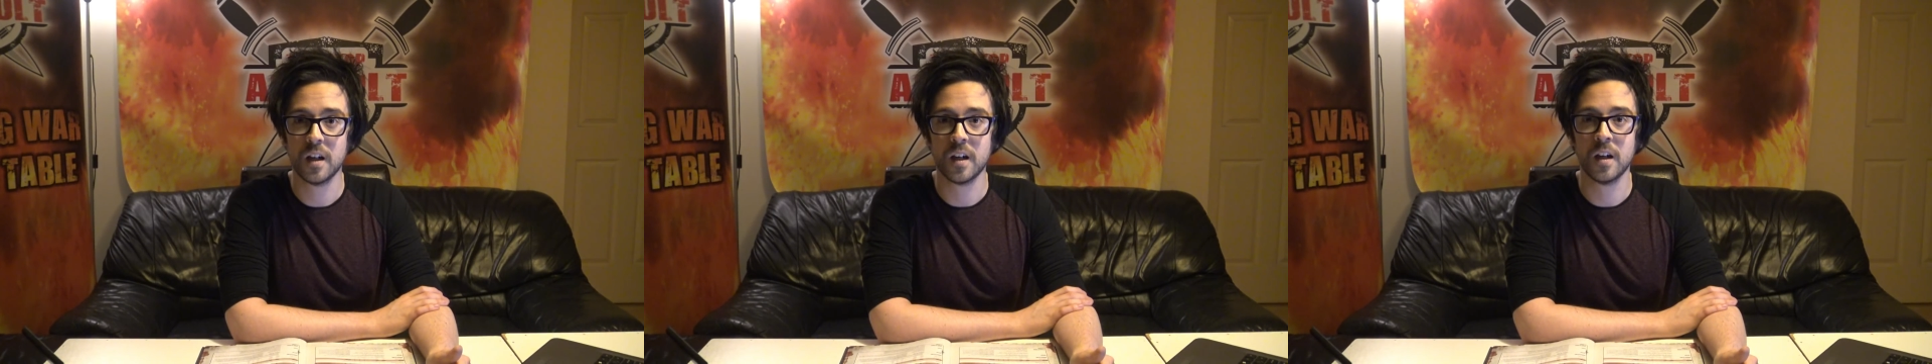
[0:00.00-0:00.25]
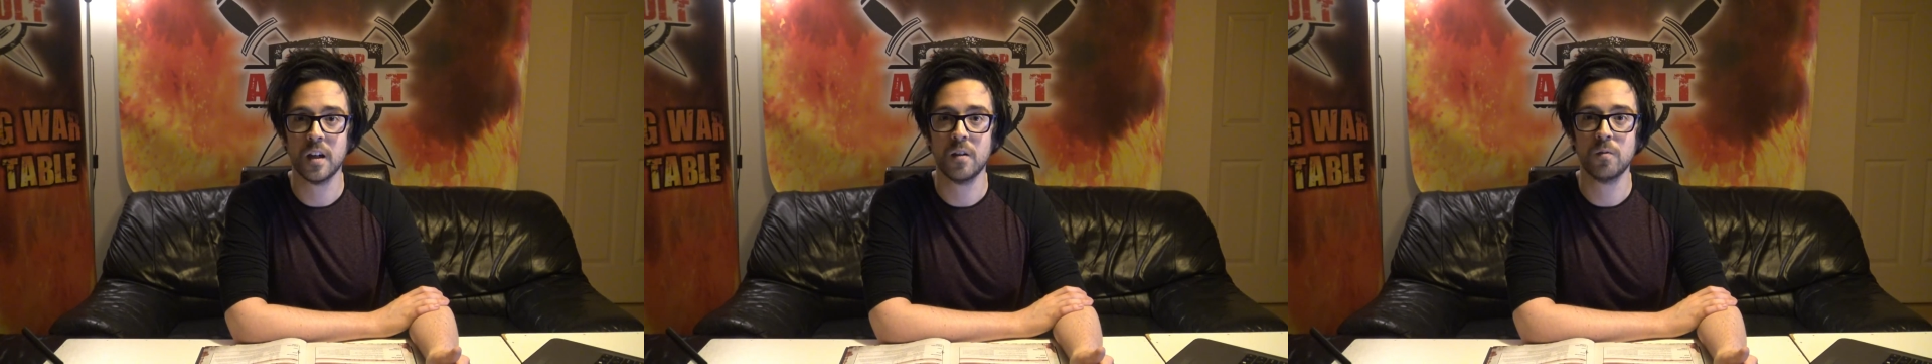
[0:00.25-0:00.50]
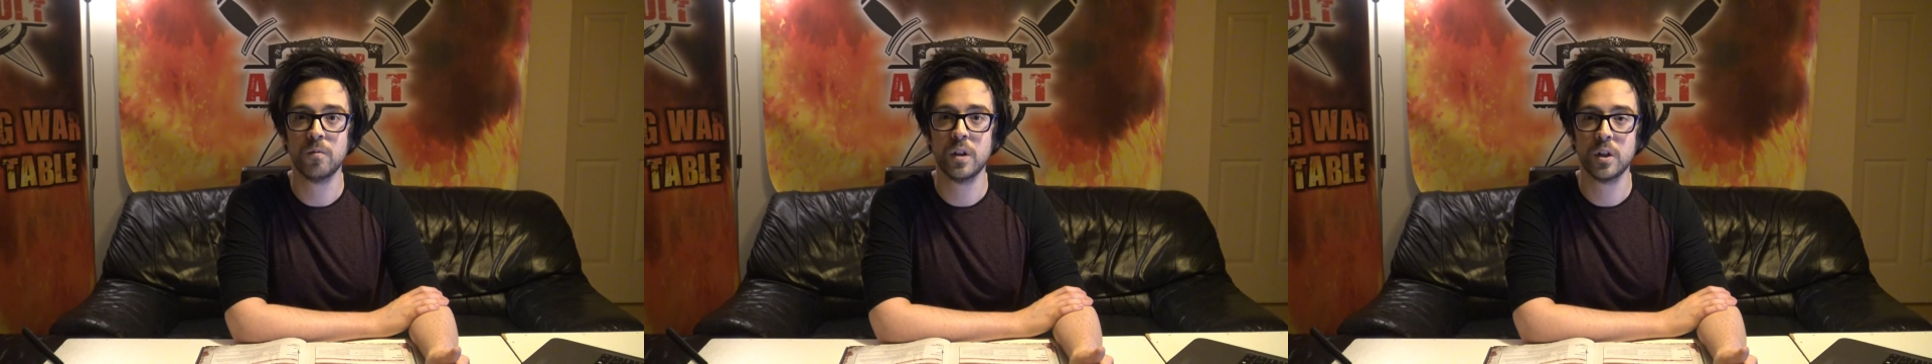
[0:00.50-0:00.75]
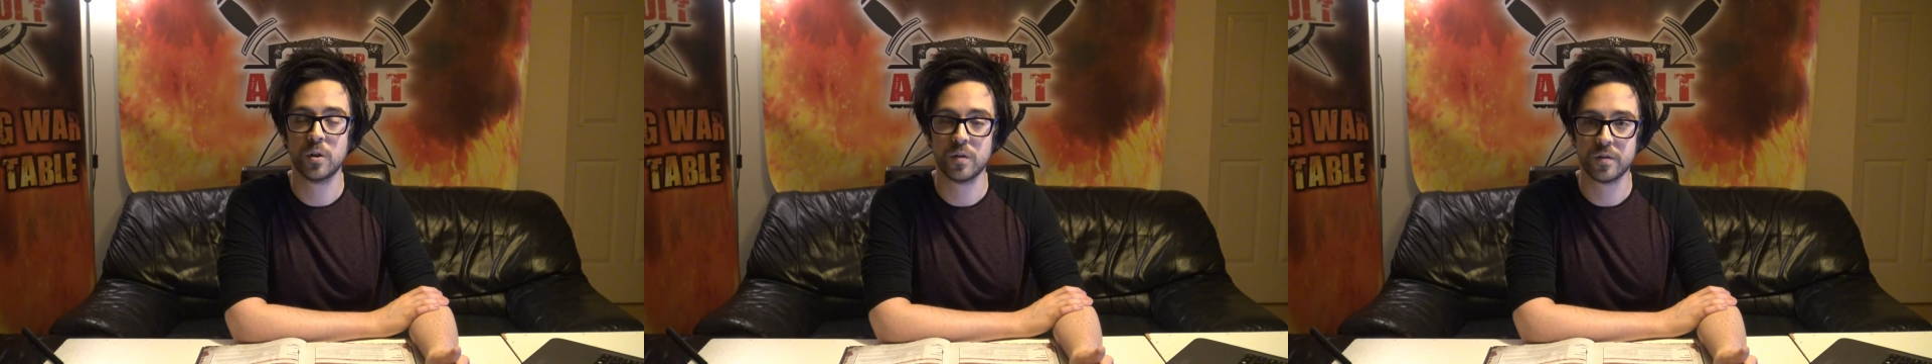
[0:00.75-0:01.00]
uh,
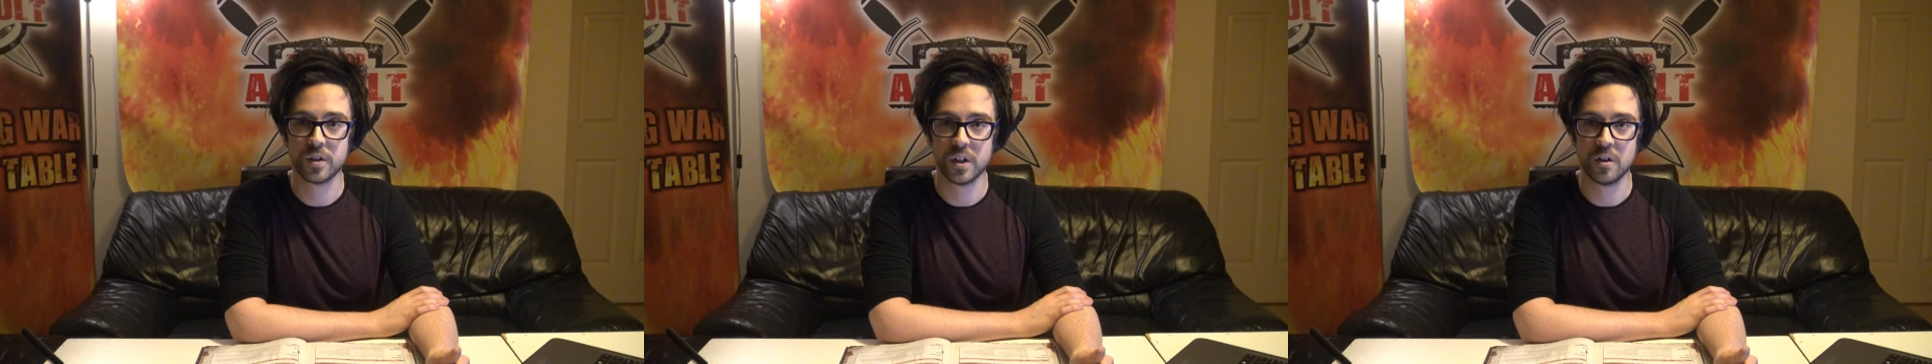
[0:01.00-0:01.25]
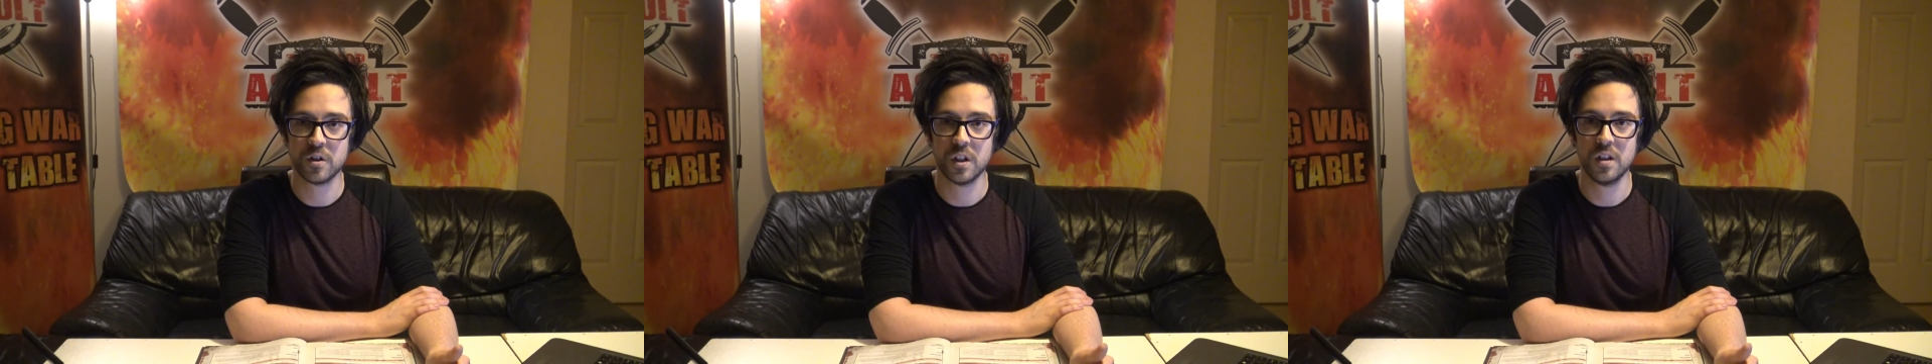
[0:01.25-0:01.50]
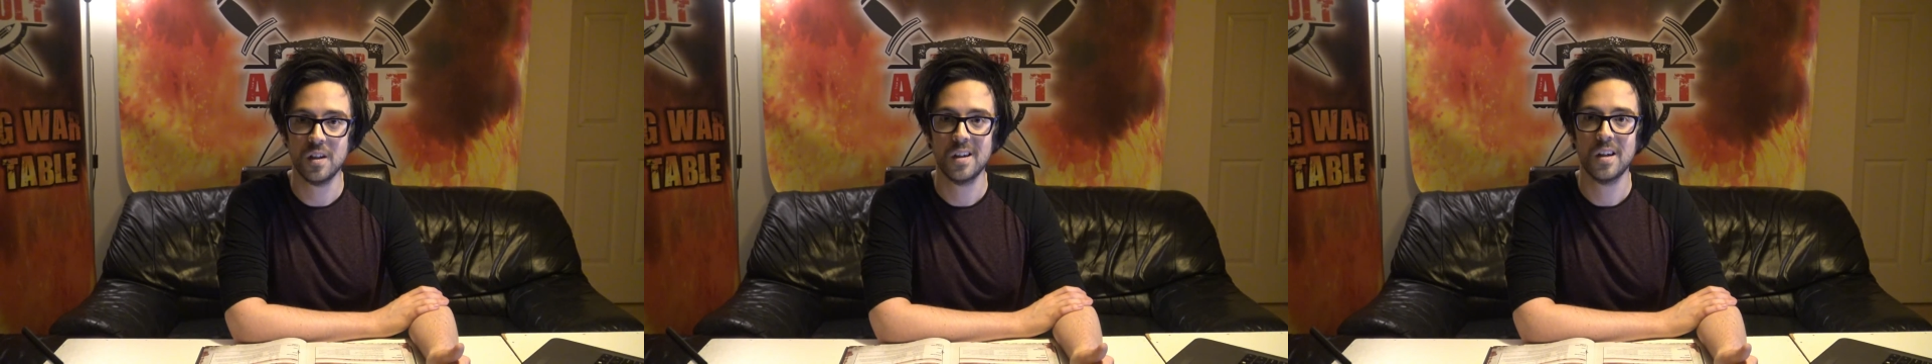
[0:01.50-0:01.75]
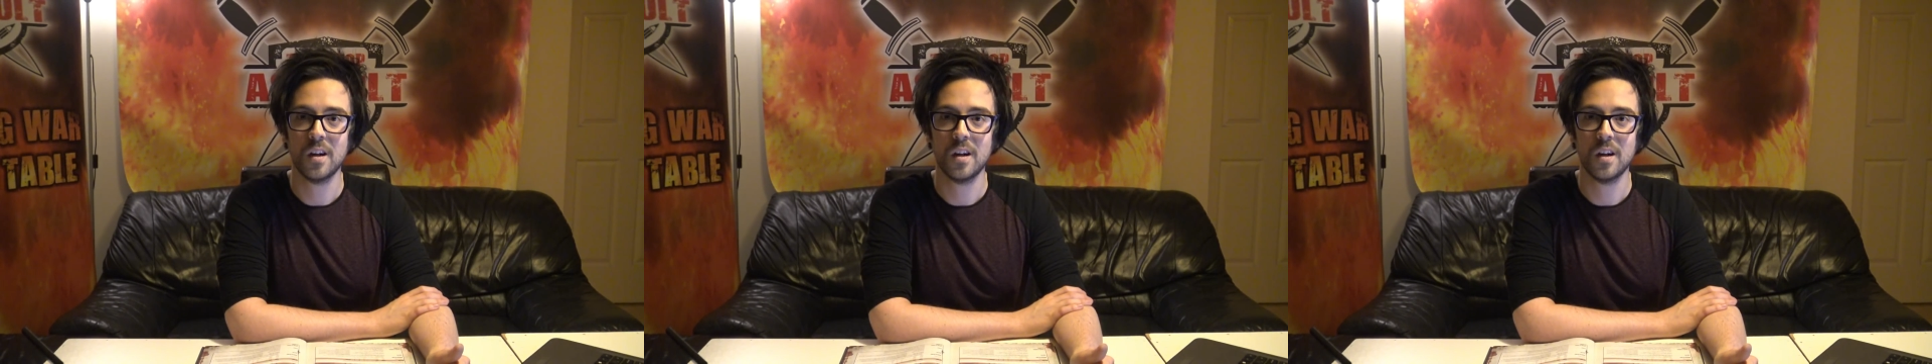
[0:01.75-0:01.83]
really good for synergy.